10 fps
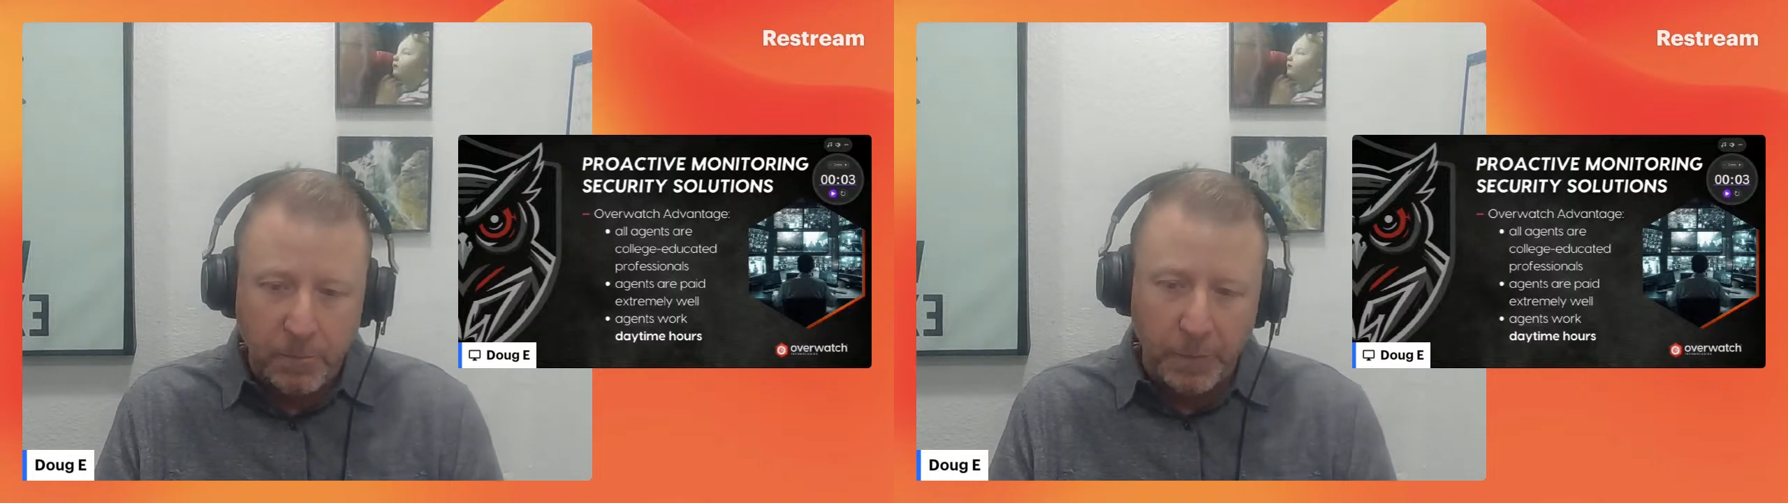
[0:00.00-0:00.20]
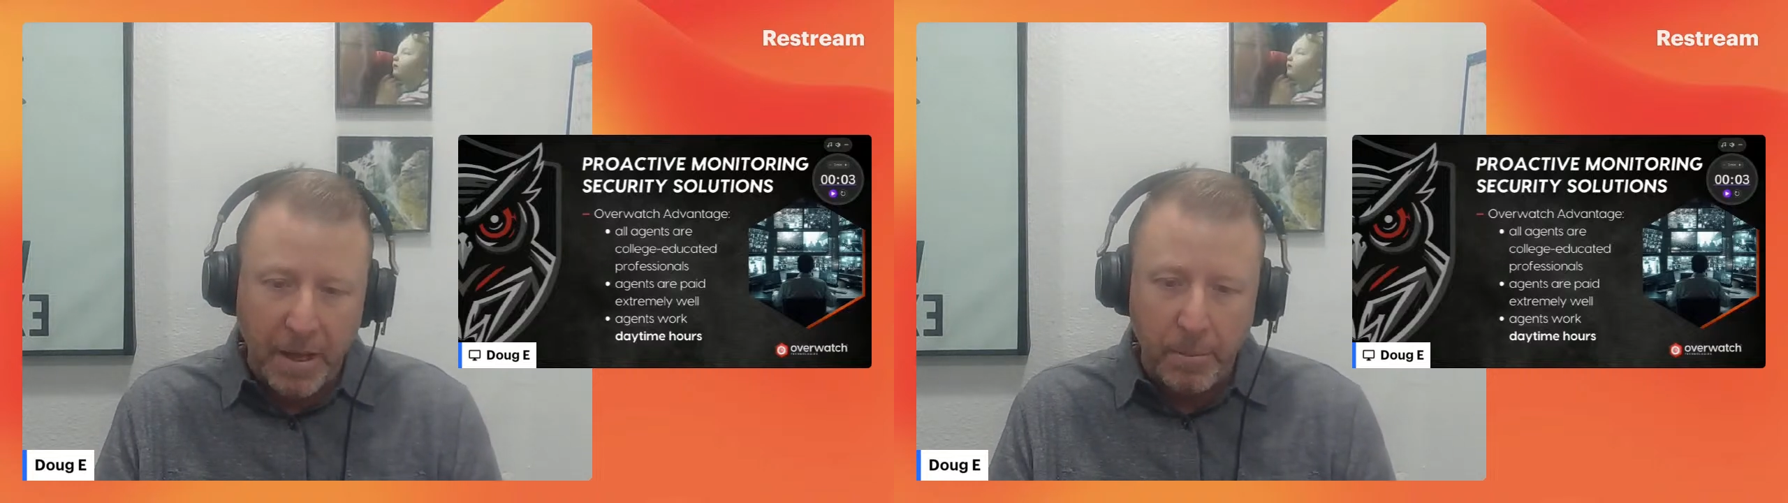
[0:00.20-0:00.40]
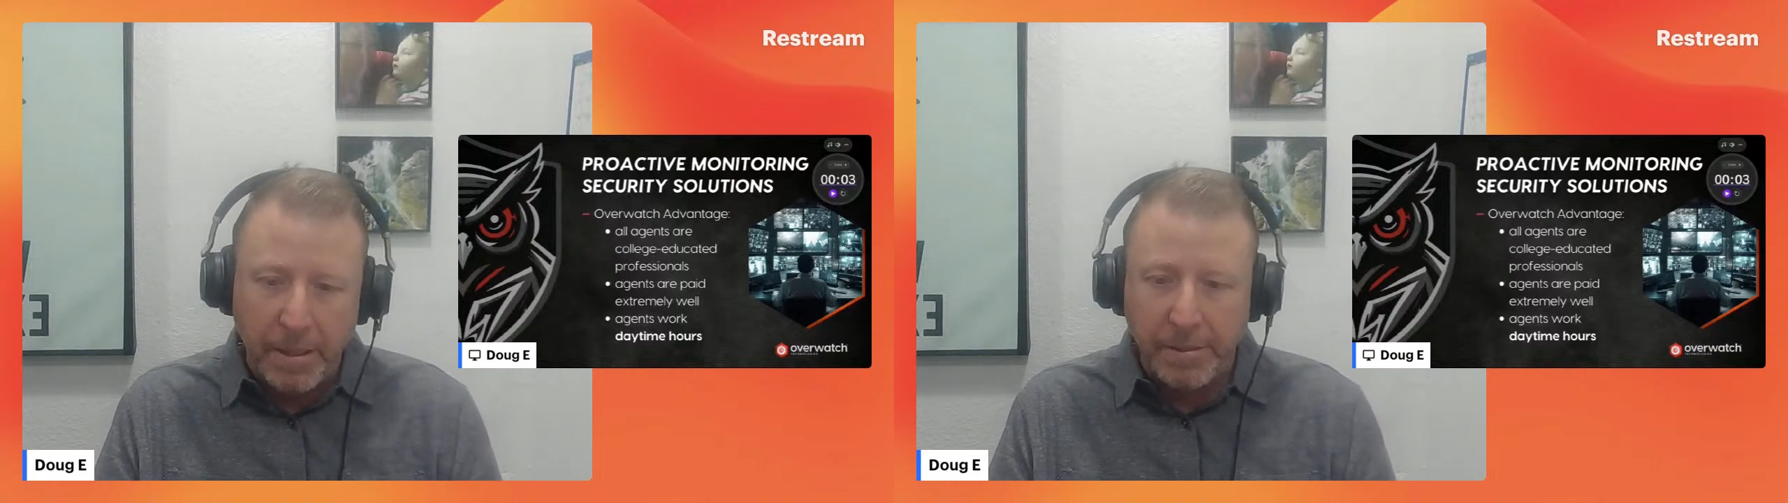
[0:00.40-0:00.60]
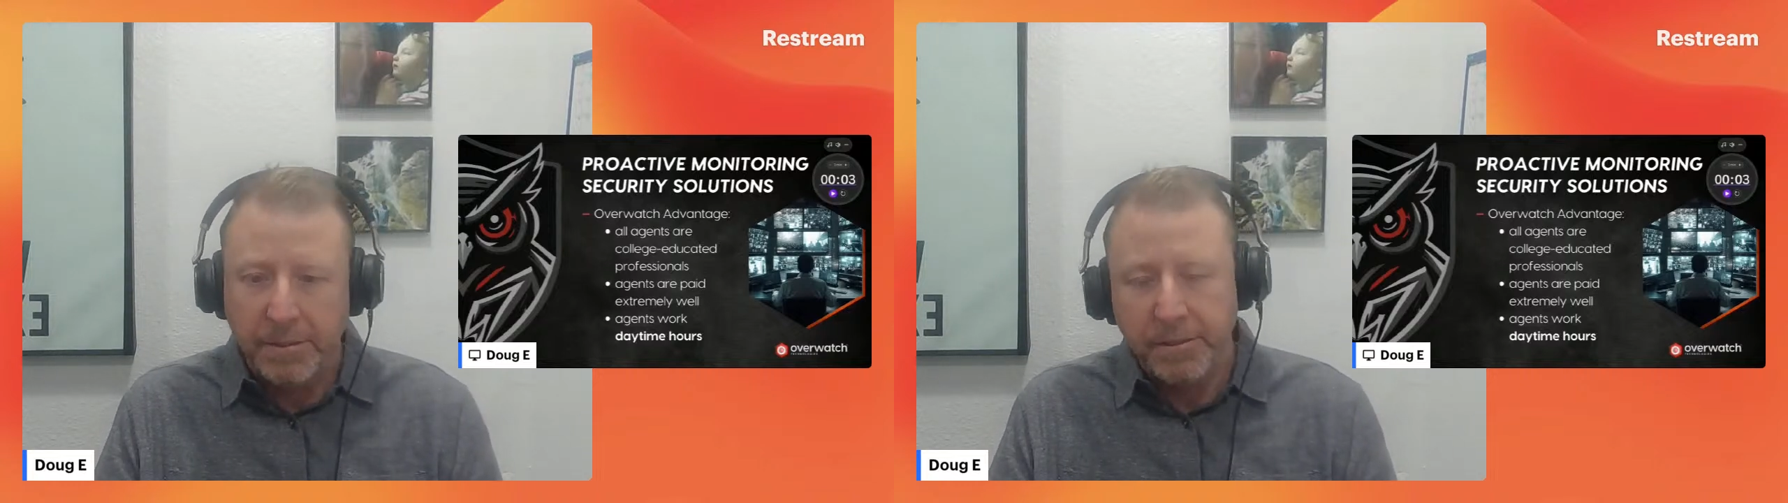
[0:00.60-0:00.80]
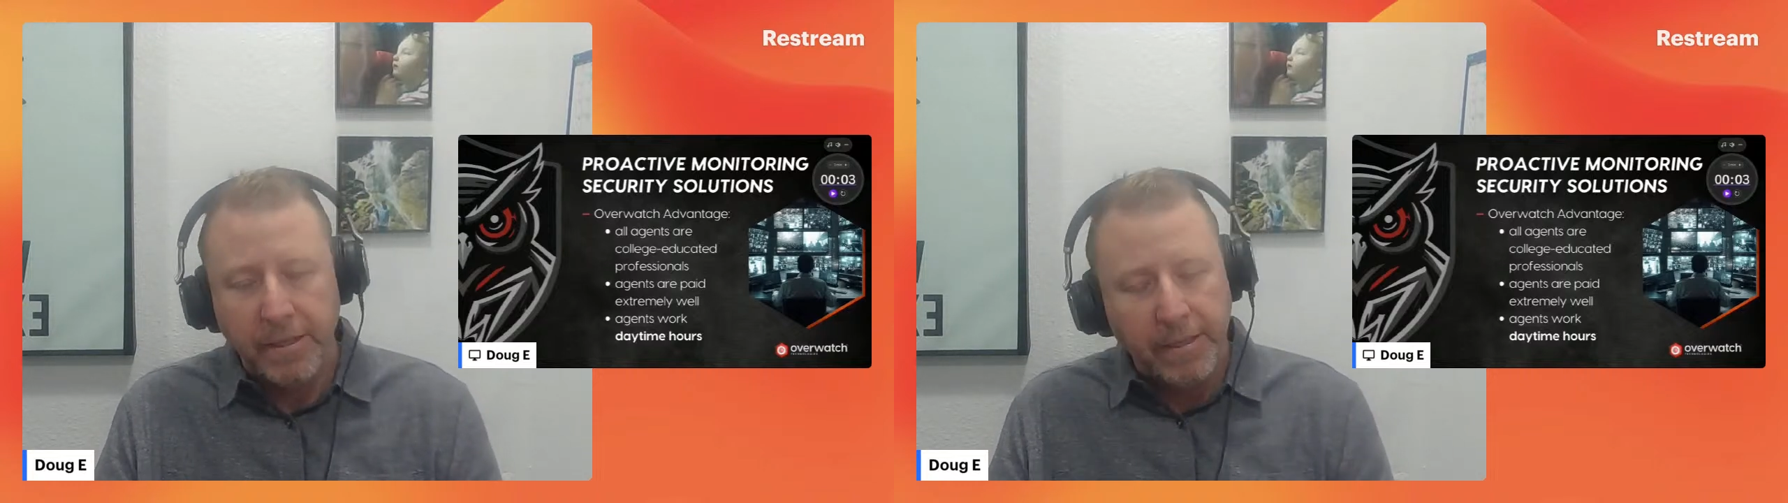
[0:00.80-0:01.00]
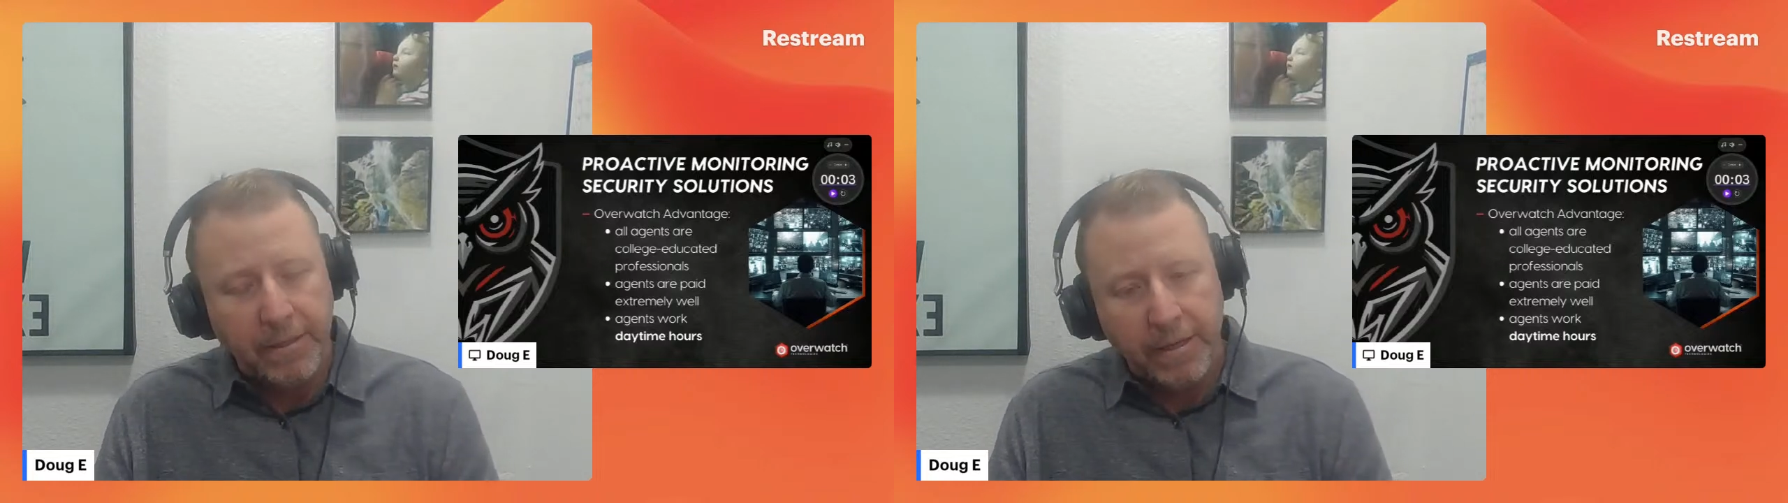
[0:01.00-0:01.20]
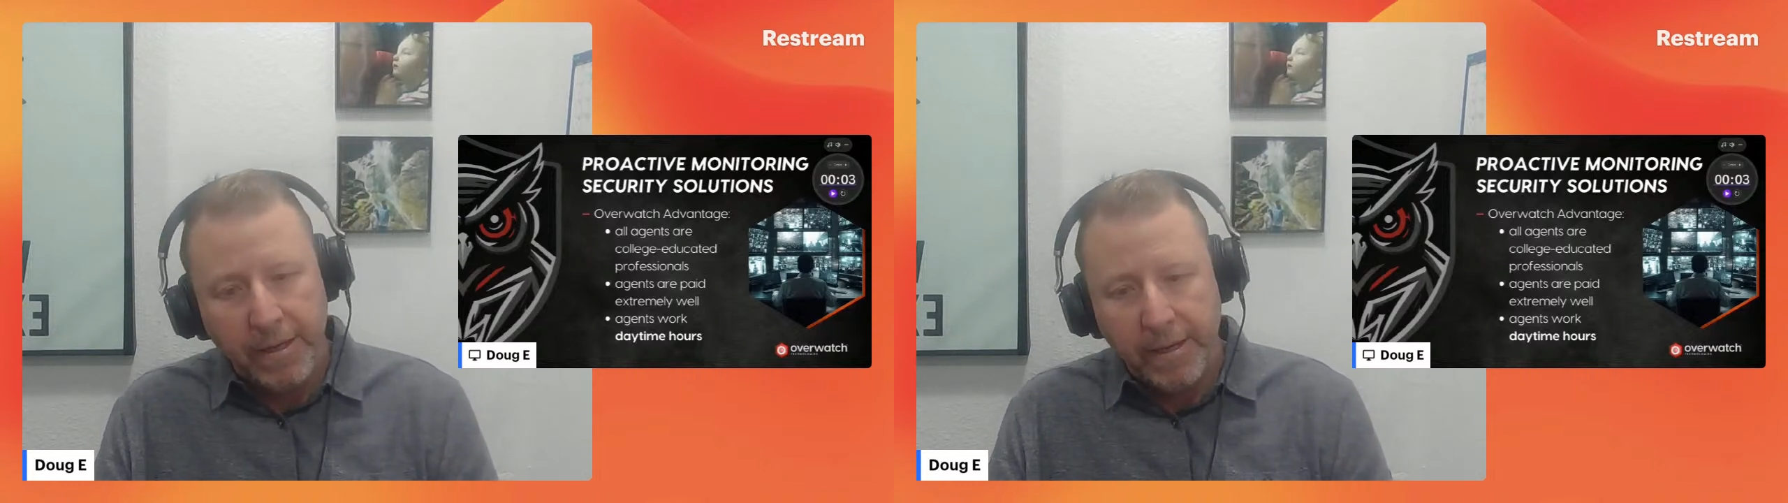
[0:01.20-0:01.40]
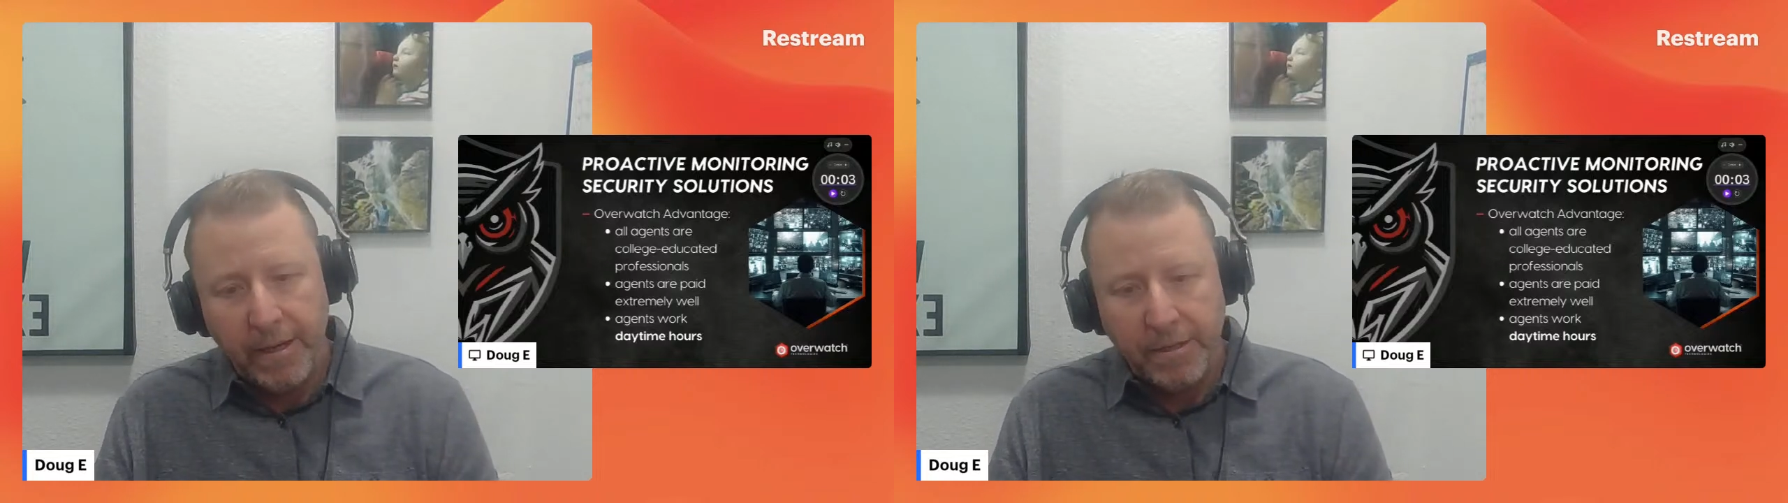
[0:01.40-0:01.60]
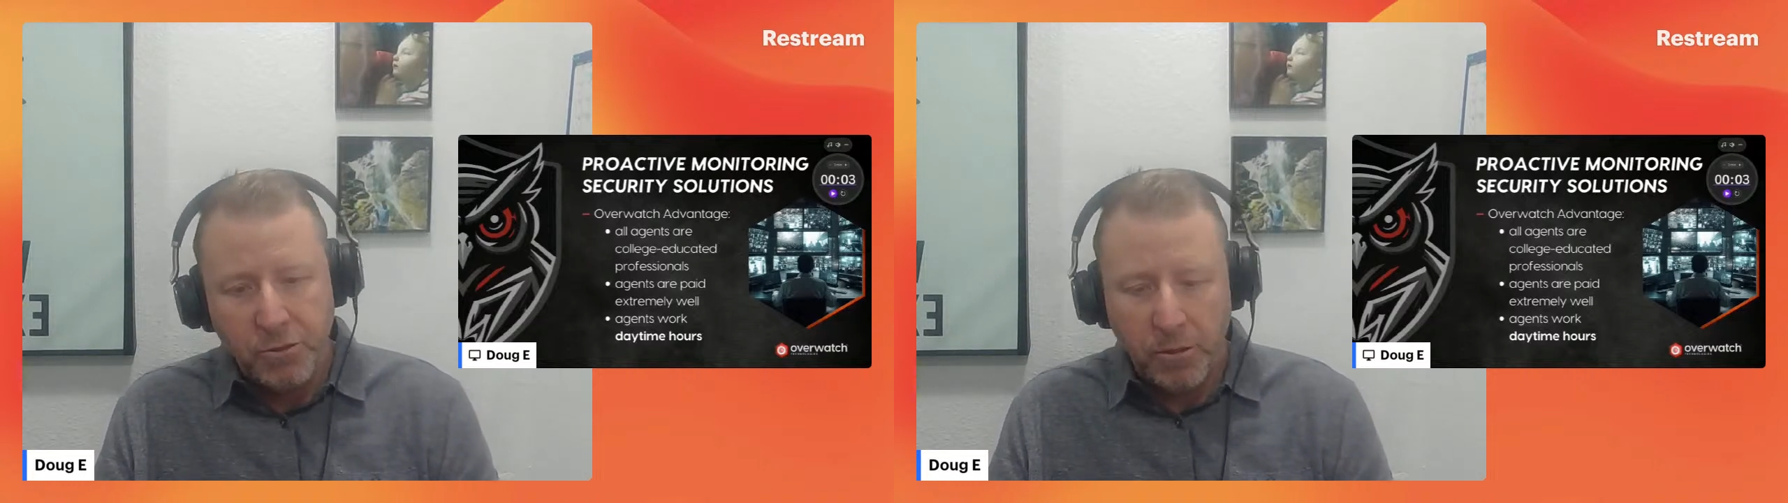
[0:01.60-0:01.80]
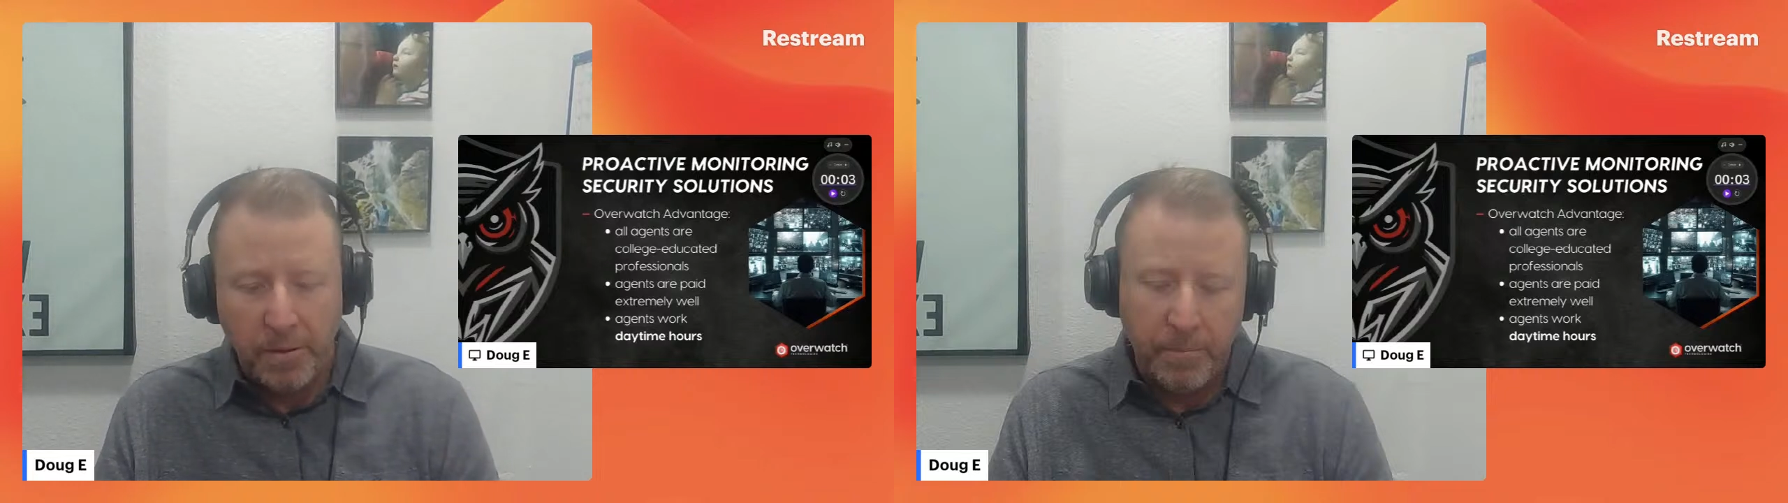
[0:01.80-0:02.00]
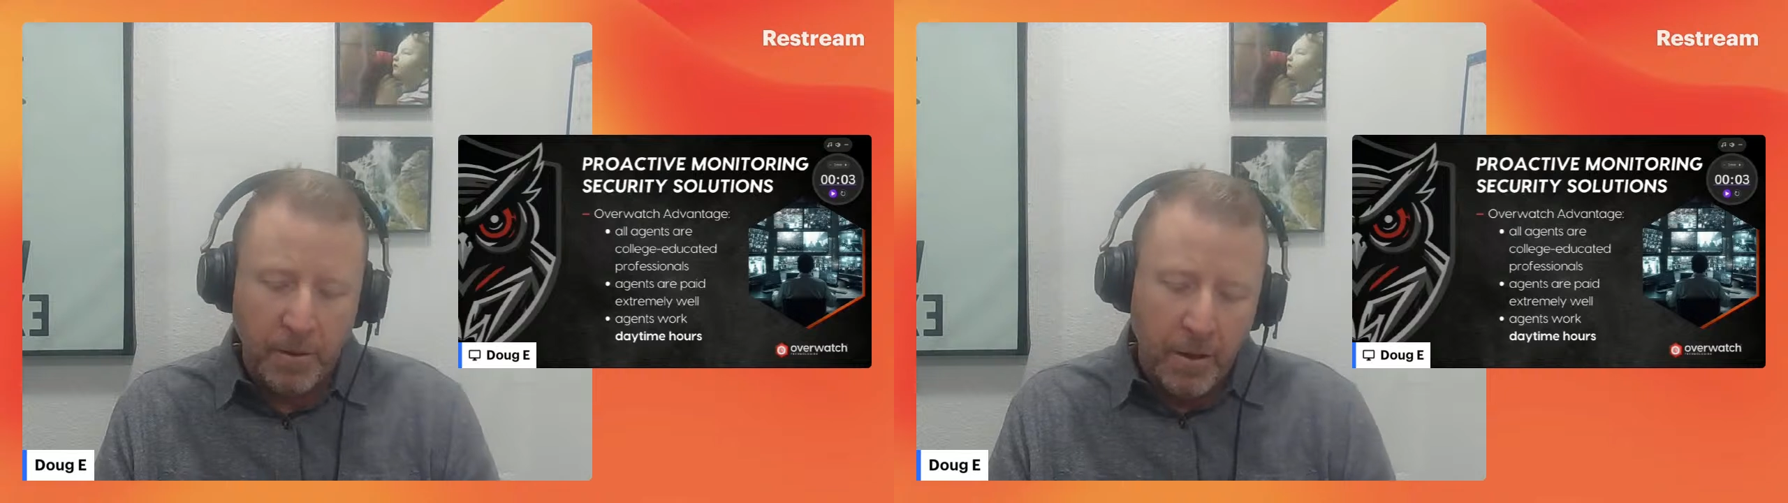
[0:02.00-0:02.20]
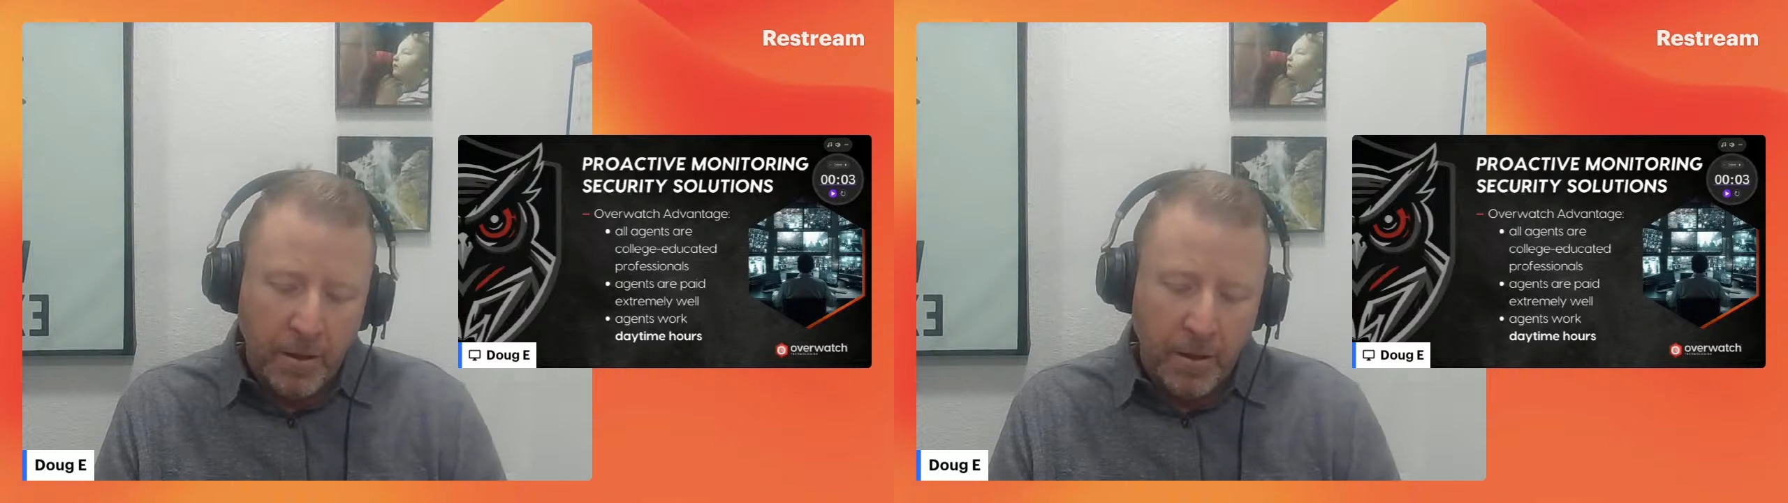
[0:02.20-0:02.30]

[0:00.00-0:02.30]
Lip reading: What that means is they get that AI trip.